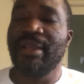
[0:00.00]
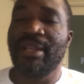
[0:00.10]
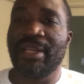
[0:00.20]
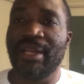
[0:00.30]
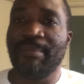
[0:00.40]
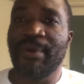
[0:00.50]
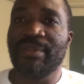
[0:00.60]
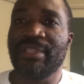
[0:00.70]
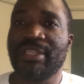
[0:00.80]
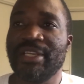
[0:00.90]
Learn
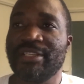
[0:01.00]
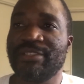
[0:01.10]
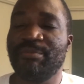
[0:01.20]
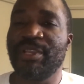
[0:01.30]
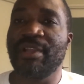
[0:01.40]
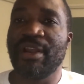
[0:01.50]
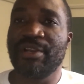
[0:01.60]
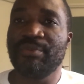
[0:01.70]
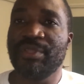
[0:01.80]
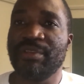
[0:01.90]
about things, be
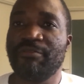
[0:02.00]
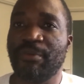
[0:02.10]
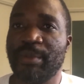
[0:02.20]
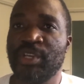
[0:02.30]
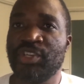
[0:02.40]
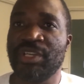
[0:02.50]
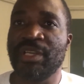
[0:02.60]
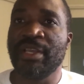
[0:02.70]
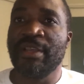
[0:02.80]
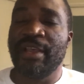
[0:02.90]
current with information
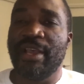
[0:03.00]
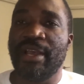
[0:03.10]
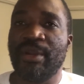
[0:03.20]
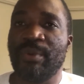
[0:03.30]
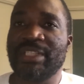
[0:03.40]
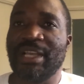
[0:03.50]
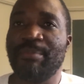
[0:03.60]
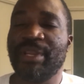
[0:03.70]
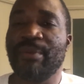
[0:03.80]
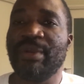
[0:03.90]
and what's
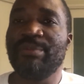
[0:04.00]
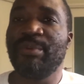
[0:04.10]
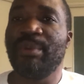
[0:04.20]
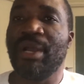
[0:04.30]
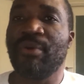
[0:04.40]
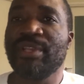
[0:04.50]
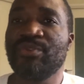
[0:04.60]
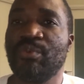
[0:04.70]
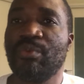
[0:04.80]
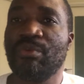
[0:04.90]
happening, what people are going
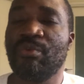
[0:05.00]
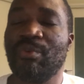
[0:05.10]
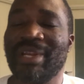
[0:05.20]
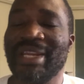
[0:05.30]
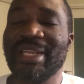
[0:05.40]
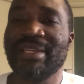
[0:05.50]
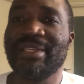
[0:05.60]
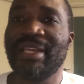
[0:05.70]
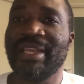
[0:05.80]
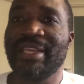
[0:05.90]
to need
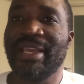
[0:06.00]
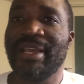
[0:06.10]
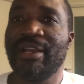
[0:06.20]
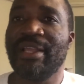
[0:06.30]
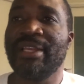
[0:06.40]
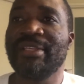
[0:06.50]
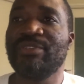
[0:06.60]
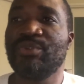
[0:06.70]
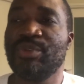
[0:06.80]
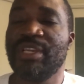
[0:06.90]
in a year, in
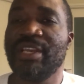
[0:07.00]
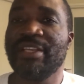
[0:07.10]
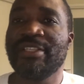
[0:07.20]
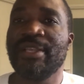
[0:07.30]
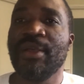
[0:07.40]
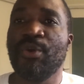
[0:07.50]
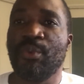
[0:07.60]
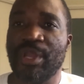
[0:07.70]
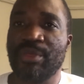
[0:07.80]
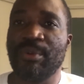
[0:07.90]
two years,
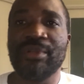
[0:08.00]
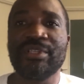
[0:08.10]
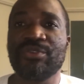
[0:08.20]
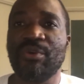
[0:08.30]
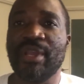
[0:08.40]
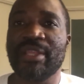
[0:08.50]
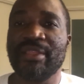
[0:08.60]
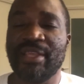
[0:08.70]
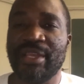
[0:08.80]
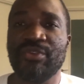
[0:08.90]
where the world is
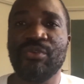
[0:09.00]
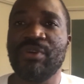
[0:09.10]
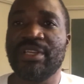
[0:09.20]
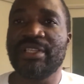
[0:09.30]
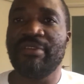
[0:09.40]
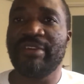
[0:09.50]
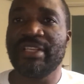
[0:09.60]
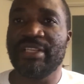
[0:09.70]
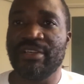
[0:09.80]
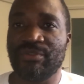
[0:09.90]
going. Then you always have
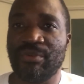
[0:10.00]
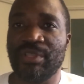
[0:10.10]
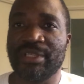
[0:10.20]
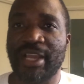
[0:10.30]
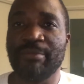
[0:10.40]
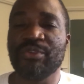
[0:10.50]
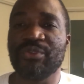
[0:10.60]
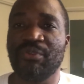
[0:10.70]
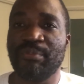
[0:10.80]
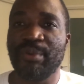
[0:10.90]
ideas all the time to
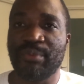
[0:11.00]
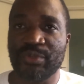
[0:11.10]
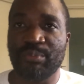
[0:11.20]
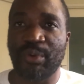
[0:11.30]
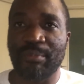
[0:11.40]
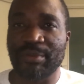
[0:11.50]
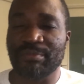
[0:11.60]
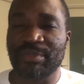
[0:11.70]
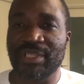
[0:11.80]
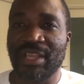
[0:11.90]
solve people's
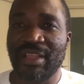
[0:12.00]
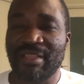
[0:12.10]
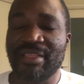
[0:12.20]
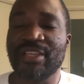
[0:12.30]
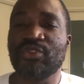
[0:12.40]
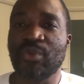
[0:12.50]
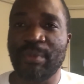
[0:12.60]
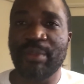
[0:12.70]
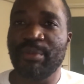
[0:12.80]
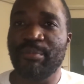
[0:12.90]
problems. There's so
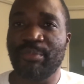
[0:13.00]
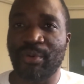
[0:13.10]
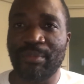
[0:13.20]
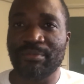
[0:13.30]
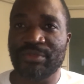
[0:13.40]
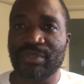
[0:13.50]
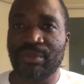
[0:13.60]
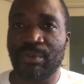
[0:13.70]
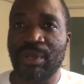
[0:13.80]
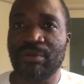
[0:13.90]
many problems in
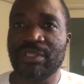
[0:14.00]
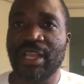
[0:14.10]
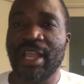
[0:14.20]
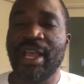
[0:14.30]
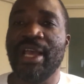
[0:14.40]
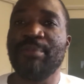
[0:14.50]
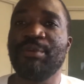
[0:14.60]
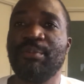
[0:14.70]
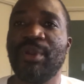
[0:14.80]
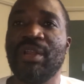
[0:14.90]
the world, and
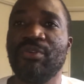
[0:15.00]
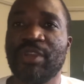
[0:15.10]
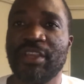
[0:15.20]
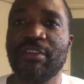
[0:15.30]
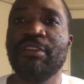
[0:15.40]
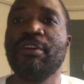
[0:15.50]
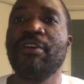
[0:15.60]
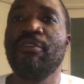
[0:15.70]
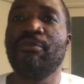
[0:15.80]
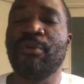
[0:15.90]
people are looking
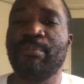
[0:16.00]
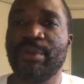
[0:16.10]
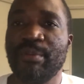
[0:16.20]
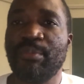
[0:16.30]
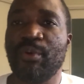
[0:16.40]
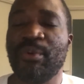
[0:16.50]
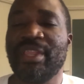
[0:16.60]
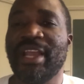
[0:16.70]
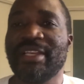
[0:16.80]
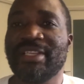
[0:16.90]
for people with
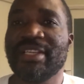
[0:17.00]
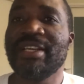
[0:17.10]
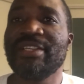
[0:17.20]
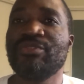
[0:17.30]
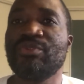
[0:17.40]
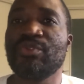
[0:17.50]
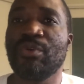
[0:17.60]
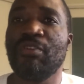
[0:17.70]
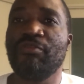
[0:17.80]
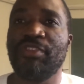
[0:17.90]
ideas to
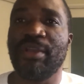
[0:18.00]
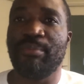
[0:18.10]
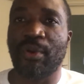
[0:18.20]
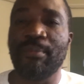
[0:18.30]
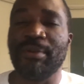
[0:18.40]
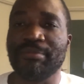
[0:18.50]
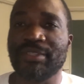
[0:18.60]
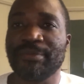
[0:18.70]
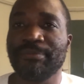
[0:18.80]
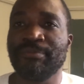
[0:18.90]
solve their
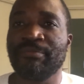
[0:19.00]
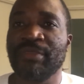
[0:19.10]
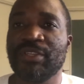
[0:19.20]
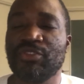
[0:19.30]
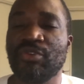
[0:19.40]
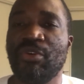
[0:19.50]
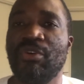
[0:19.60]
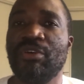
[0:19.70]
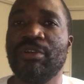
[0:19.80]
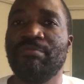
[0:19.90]
problems.
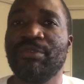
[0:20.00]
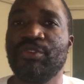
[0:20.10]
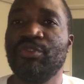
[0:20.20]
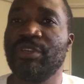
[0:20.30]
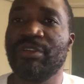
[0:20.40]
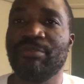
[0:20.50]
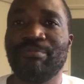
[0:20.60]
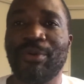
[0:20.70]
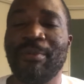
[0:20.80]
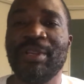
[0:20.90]
So you
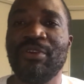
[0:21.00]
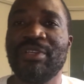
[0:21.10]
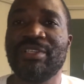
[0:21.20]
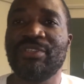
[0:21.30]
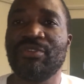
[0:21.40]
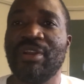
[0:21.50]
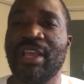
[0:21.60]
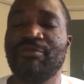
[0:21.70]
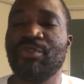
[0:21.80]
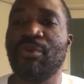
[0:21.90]
probably not don't
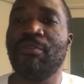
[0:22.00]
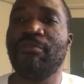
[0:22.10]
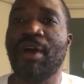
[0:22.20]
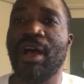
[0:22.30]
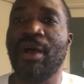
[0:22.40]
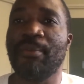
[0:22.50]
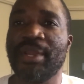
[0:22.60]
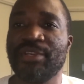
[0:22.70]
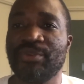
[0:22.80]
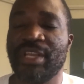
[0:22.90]
have to go far
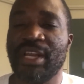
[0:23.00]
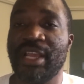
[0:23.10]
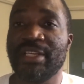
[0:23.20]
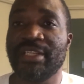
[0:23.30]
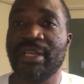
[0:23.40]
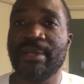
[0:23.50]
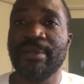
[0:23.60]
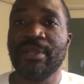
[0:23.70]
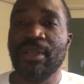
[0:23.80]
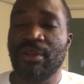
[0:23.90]
away to get an idea.
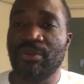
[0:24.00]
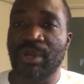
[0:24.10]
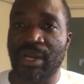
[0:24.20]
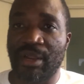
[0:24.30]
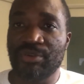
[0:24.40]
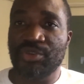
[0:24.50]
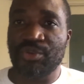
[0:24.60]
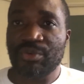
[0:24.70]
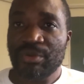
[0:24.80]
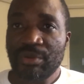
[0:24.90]
Look around you,
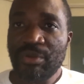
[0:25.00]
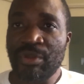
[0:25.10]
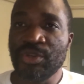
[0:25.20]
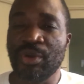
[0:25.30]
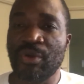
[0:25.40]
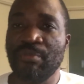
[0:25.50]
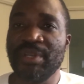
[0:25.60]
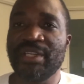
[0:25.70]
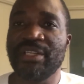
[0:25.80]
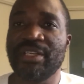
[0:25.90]
your
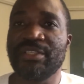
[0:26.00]
community, and